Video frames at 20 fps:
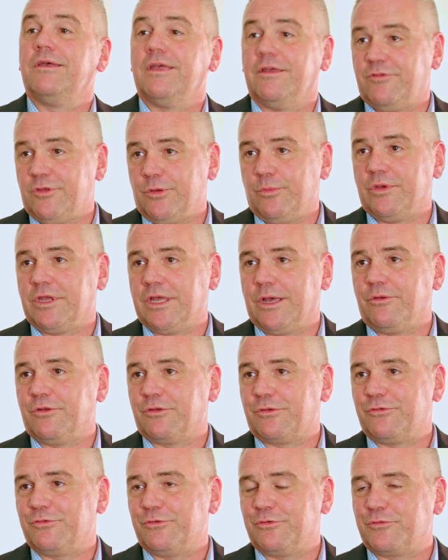if you were
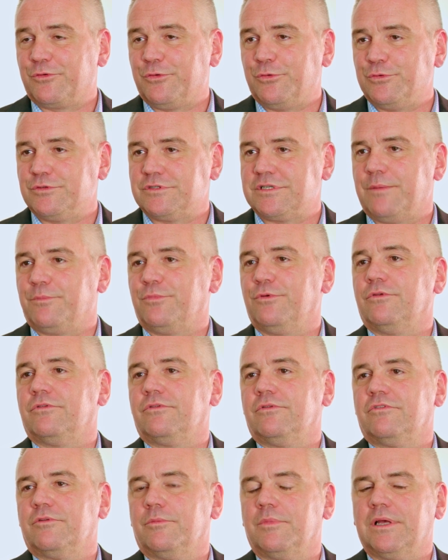going to sort of cause that
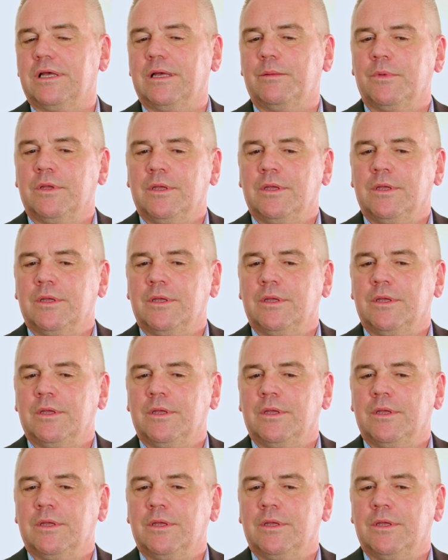person some harm.